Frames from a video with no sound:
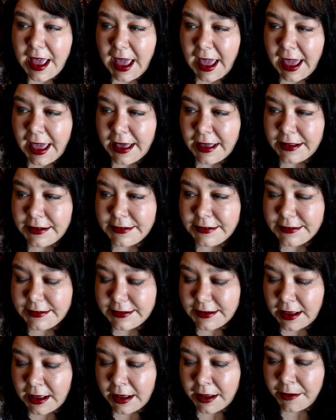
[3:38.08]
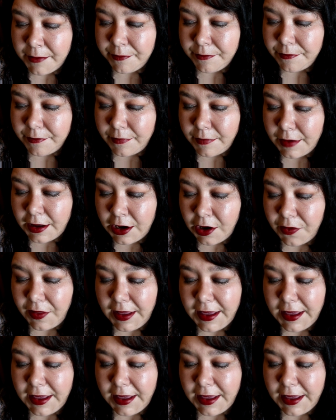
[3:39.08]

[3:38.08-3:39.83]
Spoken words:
And, you know,